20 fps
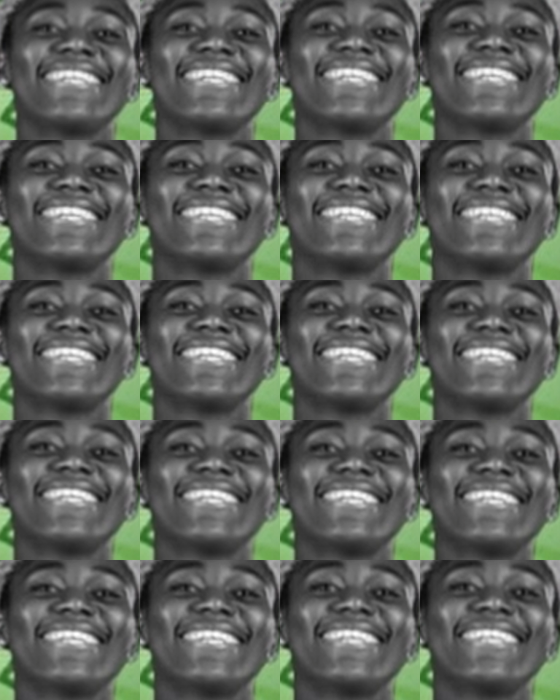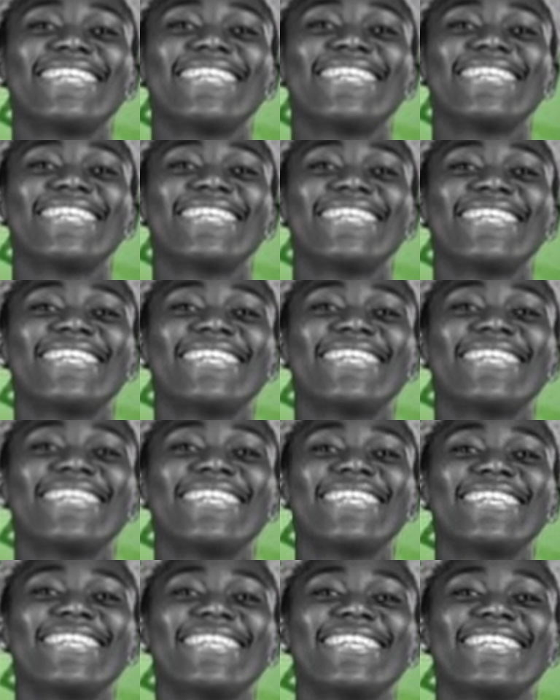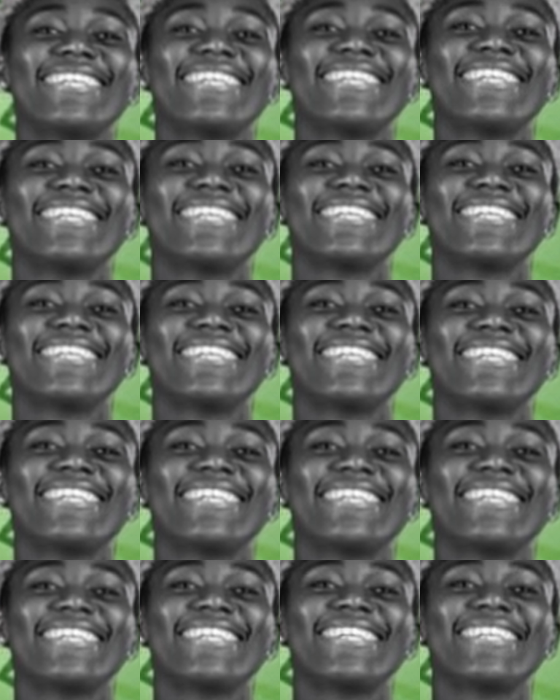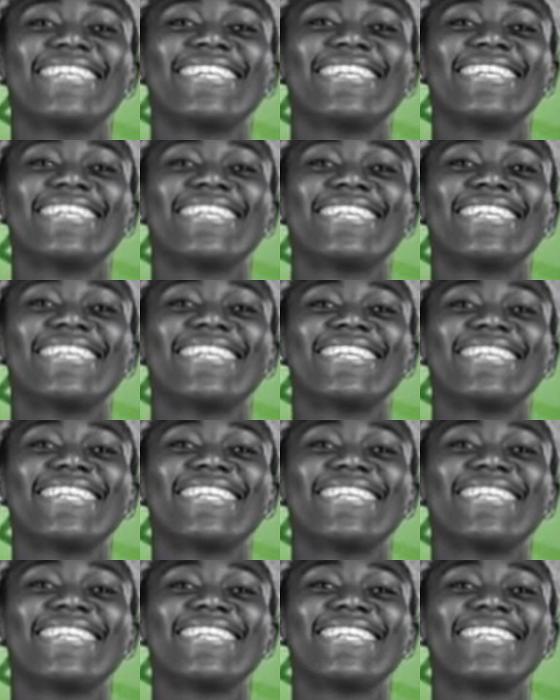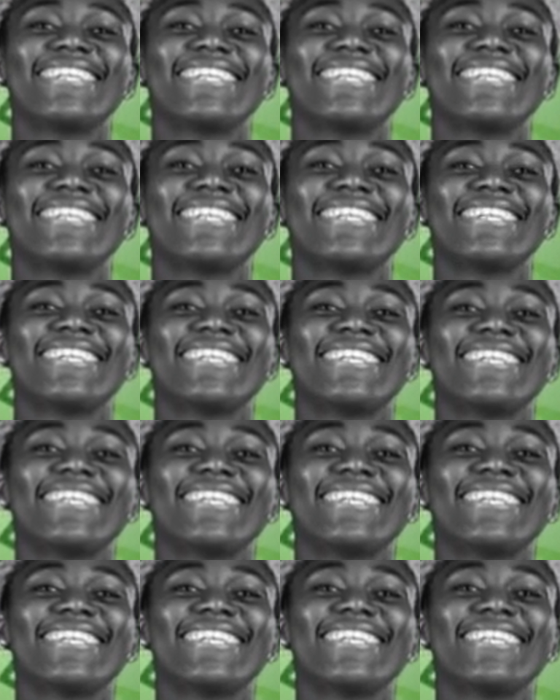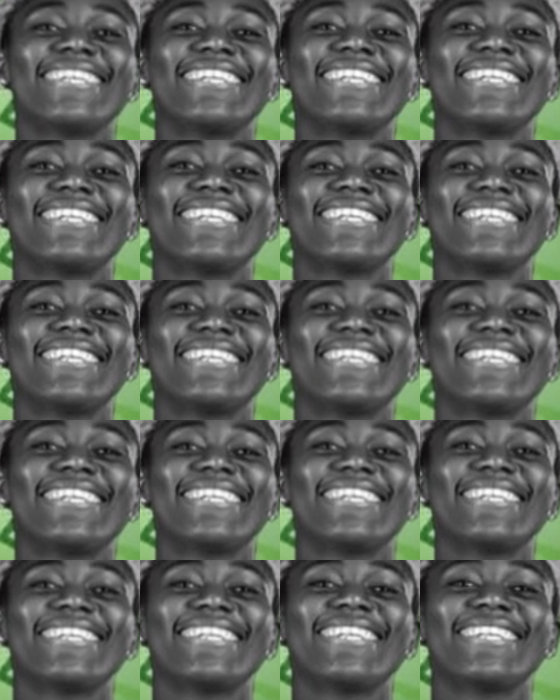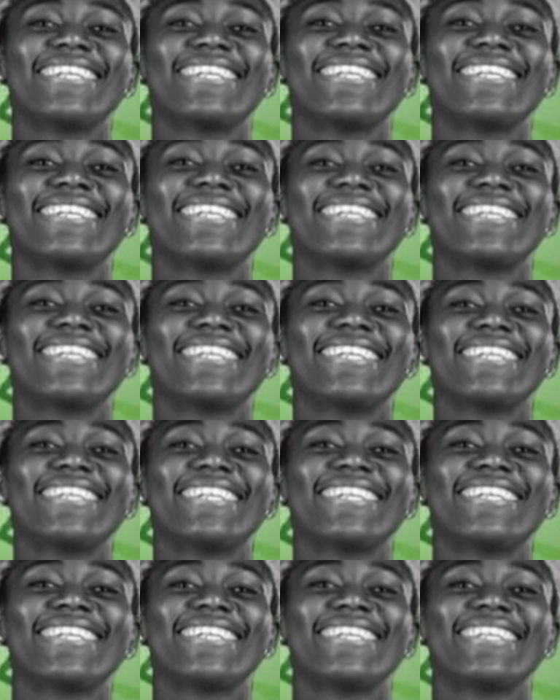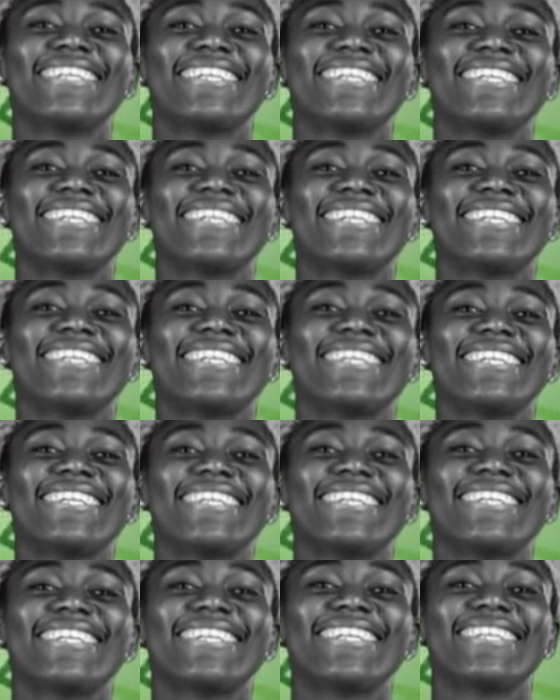[no speech]